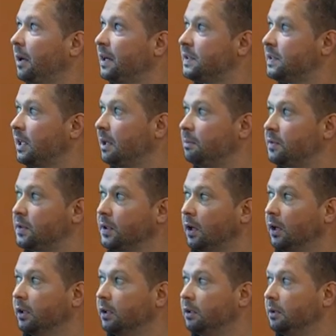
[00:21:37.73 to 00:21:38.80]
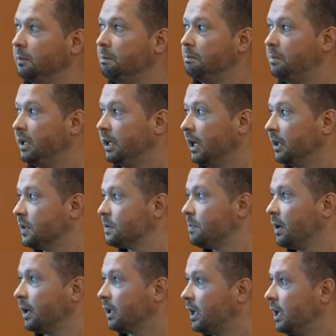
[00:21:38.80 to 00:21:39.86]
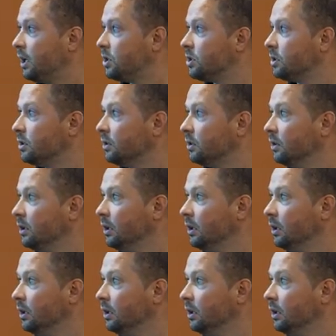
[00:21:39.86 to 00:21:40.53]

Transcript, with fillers: my same son being on this medication.